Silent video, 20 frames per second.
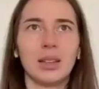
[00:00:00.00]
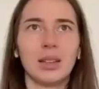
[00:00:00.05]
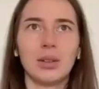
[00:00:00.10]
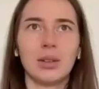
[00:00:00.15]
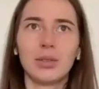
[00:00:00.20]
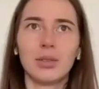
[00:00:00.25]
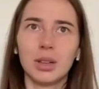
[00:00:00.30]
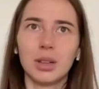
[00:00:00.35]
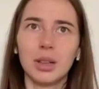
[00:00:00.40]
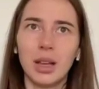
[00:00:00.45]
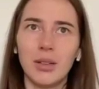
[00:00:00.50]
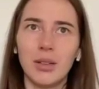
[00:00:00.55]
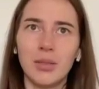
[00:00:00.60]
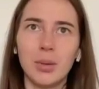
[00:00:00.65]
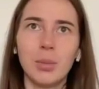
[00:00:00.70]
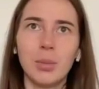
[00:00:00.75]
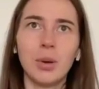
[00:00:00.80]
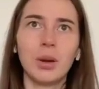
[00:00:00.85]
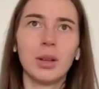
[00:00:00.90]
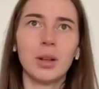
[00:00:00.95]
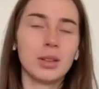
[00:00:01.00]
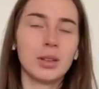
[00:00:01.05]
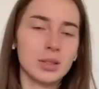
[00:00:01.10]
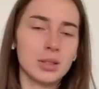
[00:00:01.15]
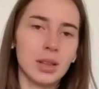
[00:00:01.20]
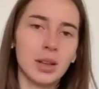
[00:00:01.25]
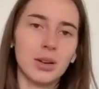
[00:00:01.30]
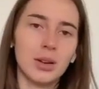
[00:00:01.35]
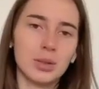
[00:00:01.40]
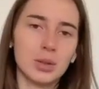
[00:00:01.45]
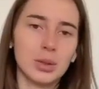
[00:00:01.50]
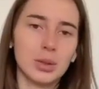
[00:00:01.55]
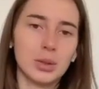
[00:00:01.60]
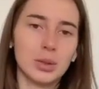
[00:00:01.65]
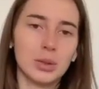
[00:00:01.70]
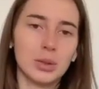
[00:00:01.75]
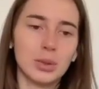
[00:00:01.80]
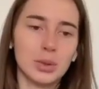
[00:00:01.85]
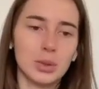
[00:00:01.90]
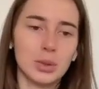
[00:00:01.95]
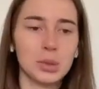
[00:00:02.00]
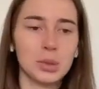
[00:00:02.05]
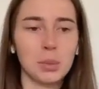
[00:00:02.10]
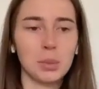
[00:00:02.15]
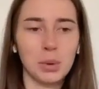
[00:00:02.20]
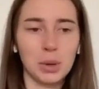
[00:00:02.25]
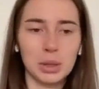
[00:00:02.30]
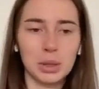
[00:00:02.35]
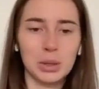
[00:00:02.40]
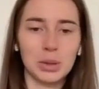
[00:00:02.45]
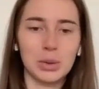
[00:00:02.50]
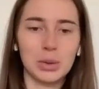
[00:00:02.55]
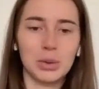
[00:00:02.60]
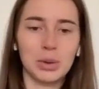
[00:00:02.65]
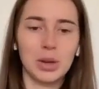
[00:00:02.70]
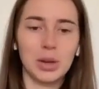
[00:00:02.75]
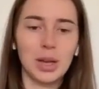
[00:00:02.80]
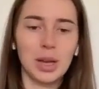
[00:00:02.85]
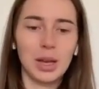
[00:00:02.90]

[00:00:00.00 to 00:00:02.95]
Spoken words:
they're really, everybody's there to support you,